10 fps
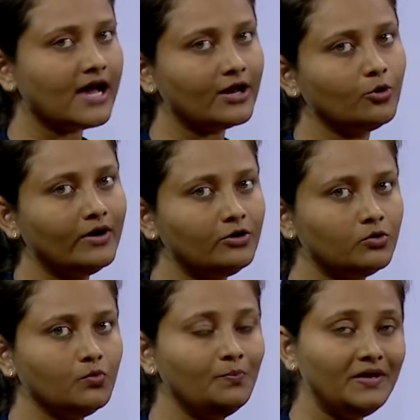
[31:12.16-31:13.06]
are going
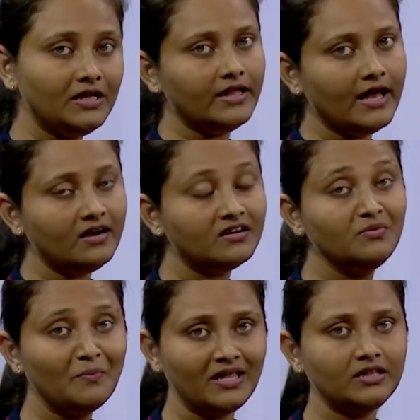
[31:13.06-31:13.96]
to be there,
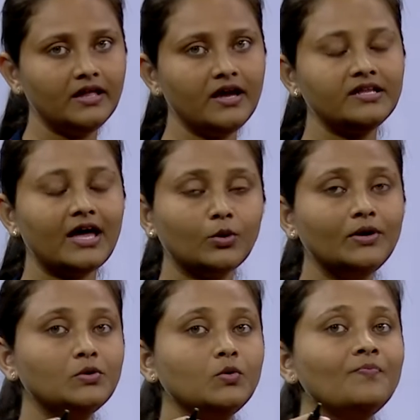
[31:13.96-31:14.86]
remain there, they are
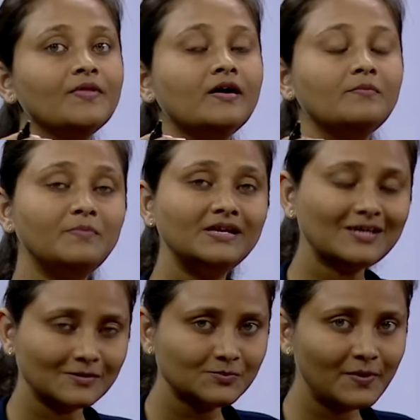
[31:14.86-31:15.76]
going to be
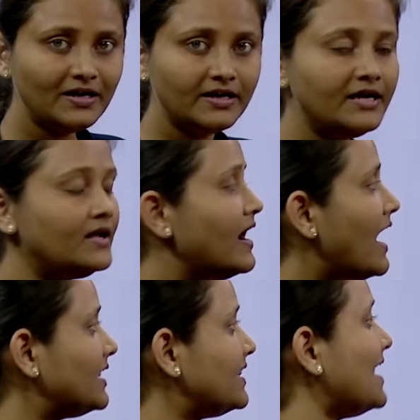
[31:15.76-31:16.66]
suspended,
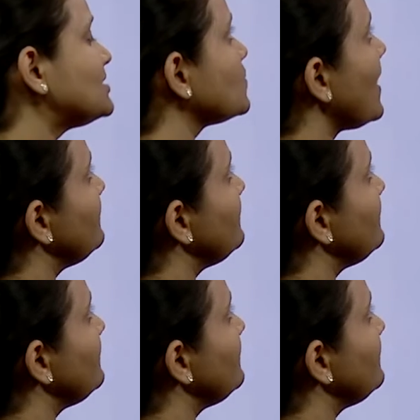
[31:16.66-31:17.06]
and that's why